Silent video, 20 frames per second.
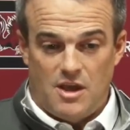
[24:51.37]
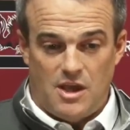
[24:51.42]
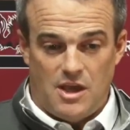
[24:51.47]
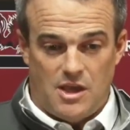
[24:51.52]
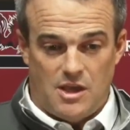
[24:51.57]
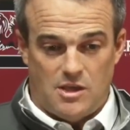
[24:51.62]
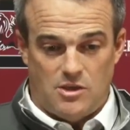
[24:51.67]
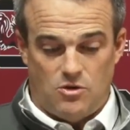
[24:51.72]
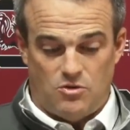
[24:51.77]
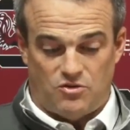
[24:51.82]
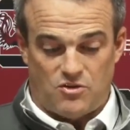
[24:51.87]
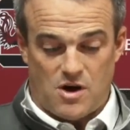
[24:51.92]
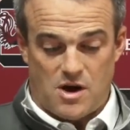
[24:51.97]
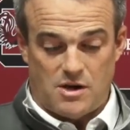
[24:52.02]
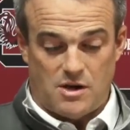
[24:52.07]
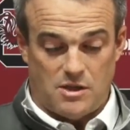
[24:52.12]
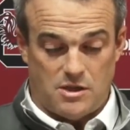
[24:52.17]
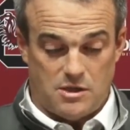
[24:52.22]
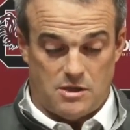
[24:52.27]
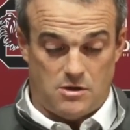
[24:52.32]
and you're
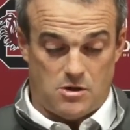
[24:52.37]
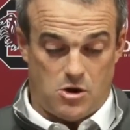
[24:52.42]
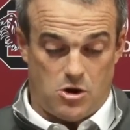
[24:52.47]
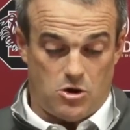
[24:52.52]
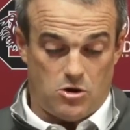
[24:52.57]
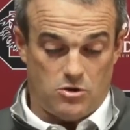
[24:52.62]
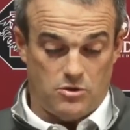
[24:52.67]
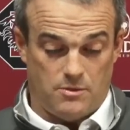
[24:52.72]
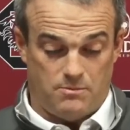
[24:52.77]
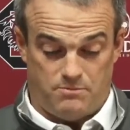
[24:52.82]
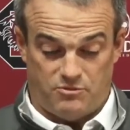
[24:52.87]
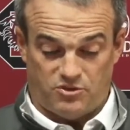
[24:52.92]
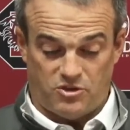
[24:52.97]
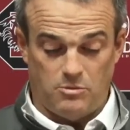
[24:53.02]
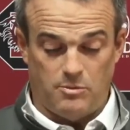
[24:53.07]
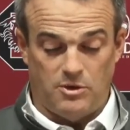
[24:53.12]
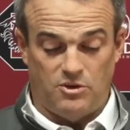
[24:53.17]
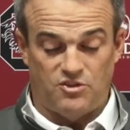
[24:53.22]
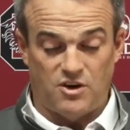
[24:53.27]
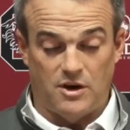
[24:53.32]
trying to get all the,
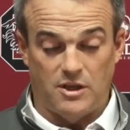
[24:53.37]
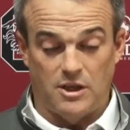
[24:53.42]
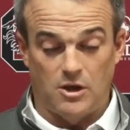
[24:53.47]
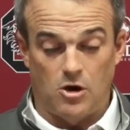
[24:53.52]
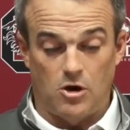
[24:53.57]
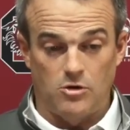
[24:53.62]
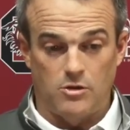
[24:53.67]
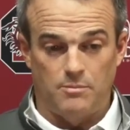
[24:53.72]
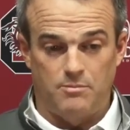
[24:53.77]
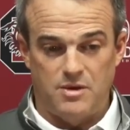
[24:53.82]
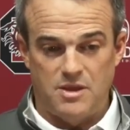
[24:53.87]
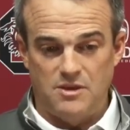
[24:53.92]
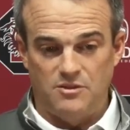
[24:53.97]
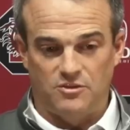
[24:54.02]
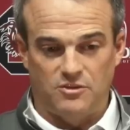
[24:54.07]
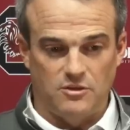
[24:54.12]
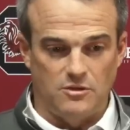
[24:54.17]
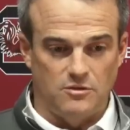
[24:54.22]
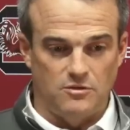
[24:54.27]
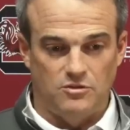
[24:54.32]

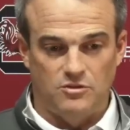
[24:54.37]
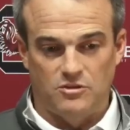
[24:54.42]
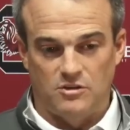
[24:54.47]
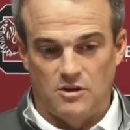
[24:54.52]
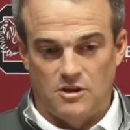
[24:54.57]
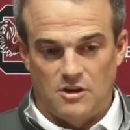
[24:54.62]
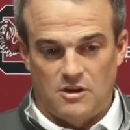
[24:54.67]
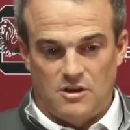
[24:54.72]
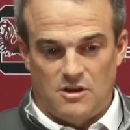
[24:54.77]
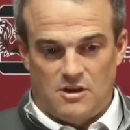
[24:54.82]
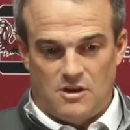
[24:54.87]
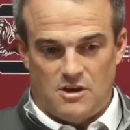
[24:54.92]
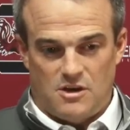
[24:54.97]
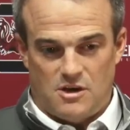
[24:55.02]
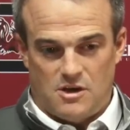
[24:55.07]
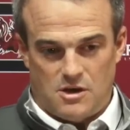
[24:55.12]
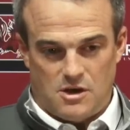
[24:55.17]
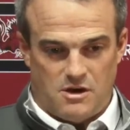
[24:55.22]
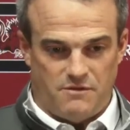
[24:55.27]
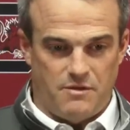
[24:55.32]
pieces
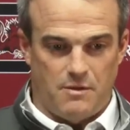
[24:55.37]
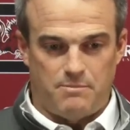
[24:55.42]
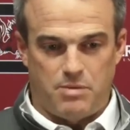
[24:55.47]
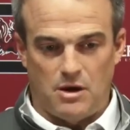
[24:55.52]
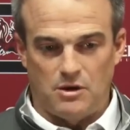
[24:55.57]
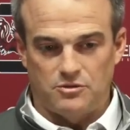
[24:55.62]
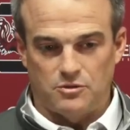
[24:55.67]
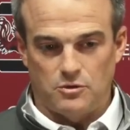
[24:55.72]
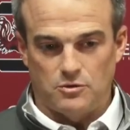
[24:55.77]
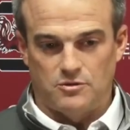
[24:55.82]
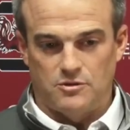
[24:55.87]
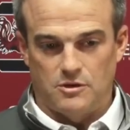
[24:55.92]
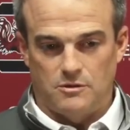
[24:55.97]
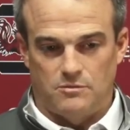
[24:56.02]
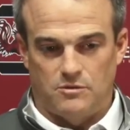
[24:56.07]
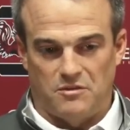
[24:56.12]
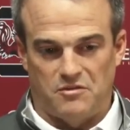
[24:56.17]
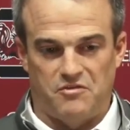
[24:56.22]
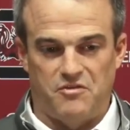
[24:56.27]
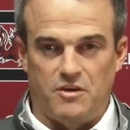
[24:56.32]
of the puzzle
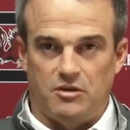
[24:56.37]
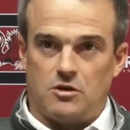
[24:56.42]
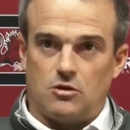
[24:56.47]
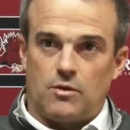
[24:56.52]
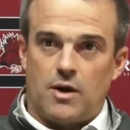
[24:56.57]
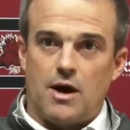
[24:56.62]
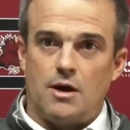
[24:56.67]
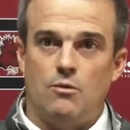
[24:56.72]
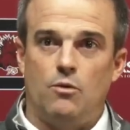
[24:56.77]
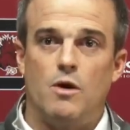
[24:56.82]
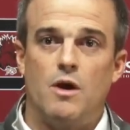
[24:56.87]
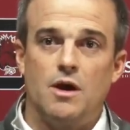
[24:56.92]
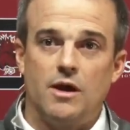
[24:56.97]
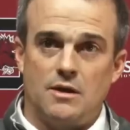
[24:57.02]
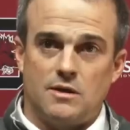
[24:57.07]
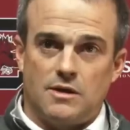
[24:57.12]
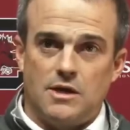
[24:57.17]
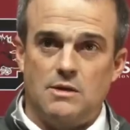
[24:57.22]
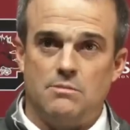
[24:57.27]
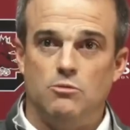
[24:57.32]
to fit the right
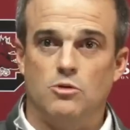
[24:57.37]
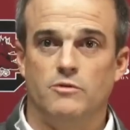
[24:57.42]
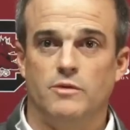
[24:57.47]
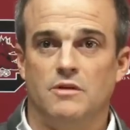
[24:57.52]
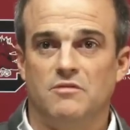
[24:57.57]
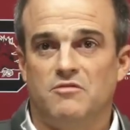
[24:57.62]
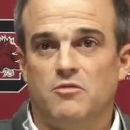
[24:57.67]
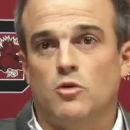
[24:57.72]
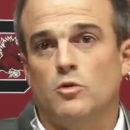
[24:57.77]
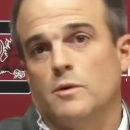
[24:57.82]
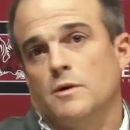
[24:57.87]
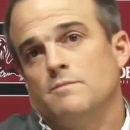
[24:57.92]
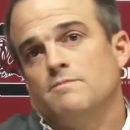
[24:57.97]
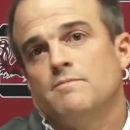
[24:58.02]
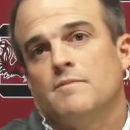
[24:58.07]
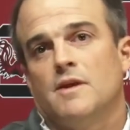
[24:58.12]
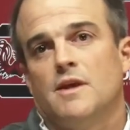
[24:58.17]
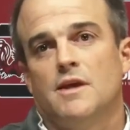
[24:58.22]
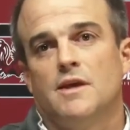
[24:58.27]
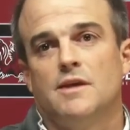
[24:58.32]
way and keep moving it
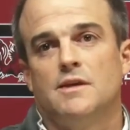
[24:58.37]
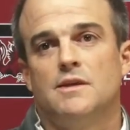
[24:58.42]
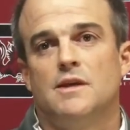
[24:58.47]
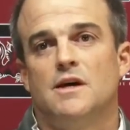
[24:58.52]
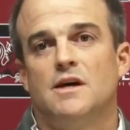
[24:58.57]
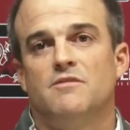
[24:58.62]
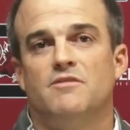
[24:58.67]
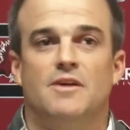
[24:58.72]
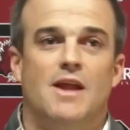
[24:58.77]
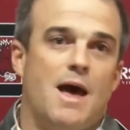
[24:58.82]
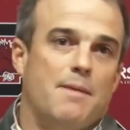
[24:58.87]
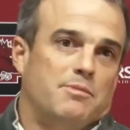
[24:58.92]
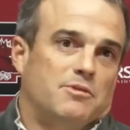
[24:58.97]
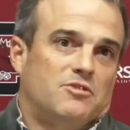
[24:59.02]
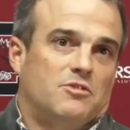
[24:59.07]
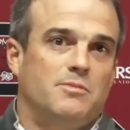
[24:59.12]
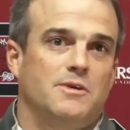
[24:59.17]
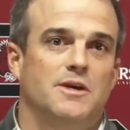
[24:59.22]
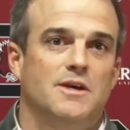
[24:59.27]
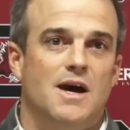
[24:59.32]
forward. And if it
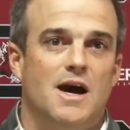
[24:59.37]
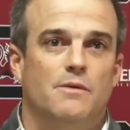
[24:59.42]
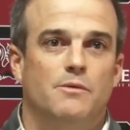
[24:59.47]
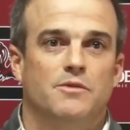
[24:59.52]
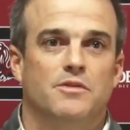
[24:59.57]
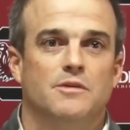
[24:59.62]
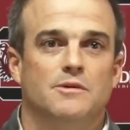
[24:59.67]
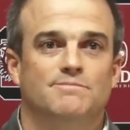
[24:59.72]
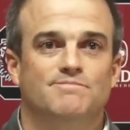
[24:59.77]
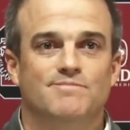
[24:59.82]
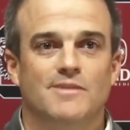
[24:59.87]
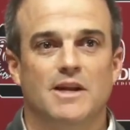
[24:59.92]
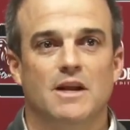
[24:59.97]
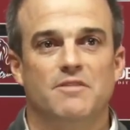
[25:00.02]
happens to be a guy with the